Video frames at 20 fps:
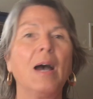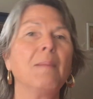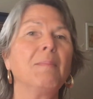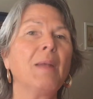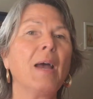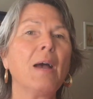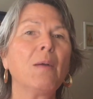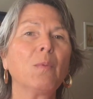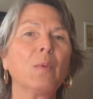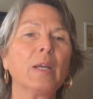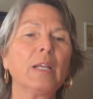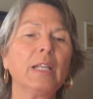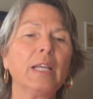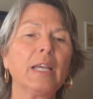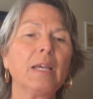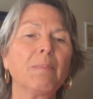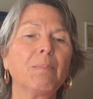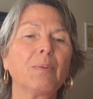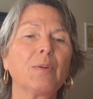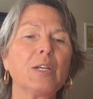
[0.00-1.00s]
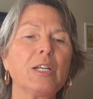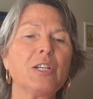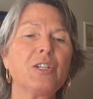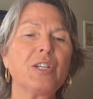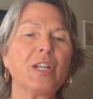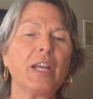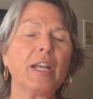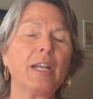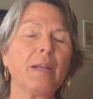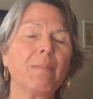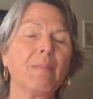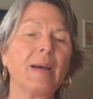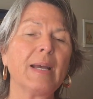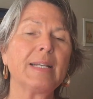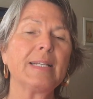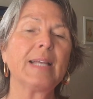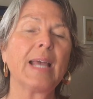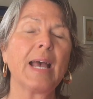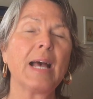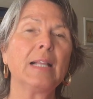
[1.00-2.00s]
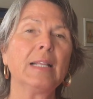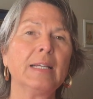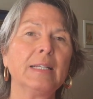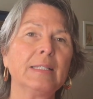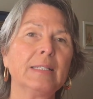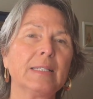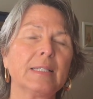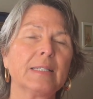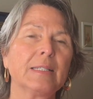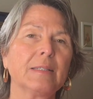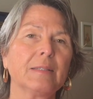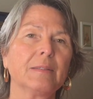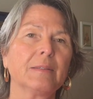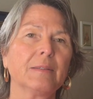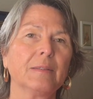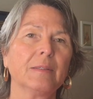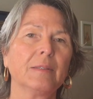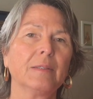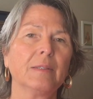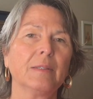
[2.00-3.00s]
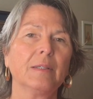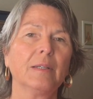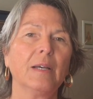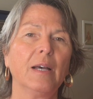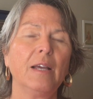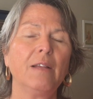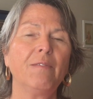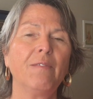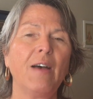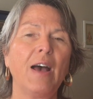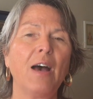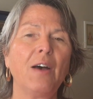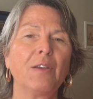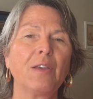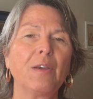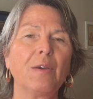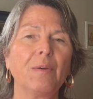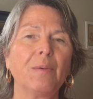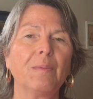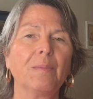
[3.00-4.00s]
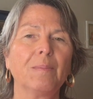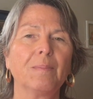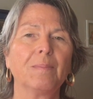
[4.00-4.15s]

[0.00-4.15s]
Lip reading: I'm not really appreciating my talents and value.